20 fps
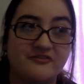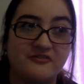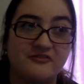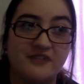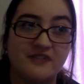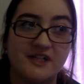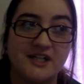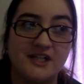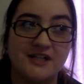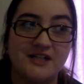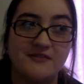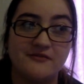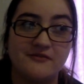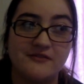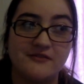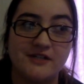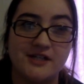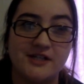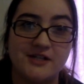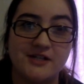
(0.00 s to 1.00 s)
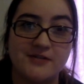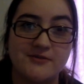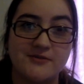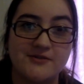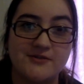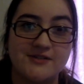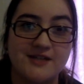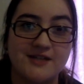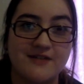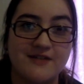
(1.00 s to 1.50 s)
funny
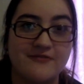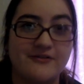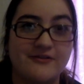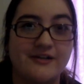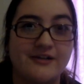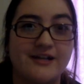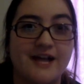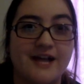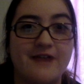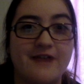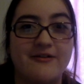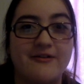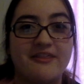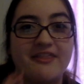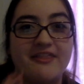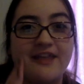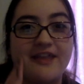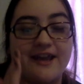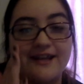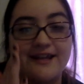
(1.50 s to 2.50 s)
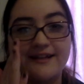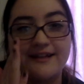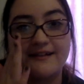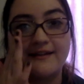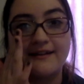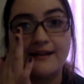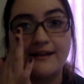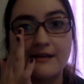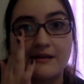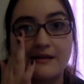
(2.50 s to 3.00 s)
videos every now and then,
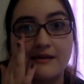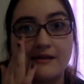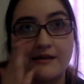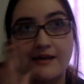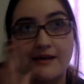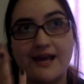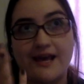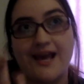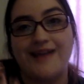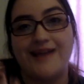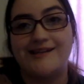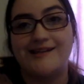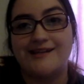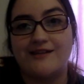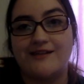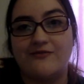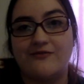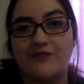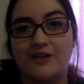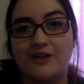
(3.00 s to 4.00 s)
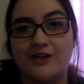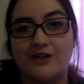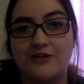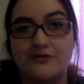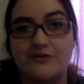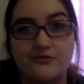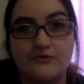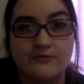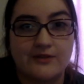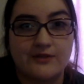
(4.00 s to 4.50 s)
like edited
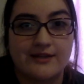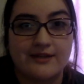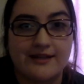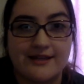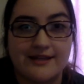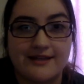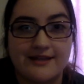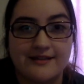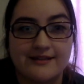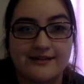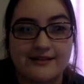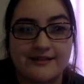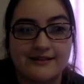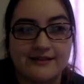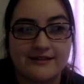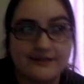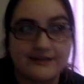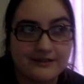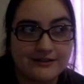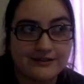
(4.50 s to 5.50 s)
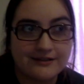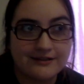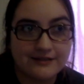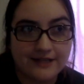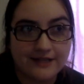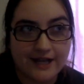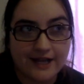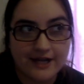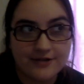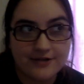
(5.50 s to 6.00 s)
videos with like
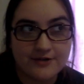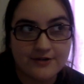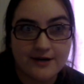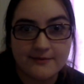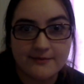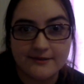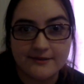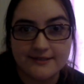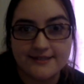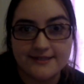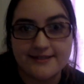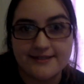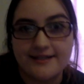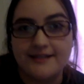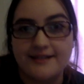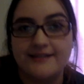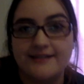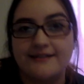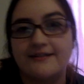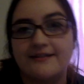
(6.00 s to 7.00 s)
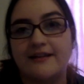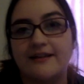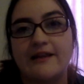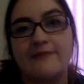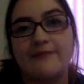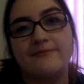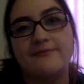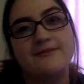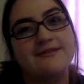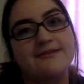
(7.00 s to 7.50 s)
K drama scene
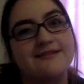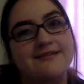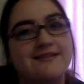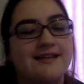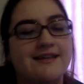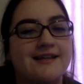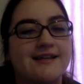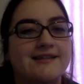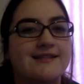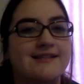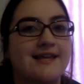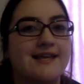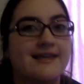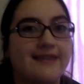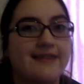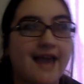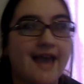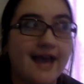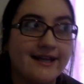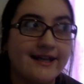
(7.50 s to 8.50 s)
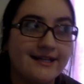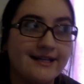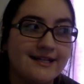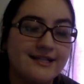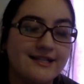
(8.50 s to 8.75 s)
clips, things like that.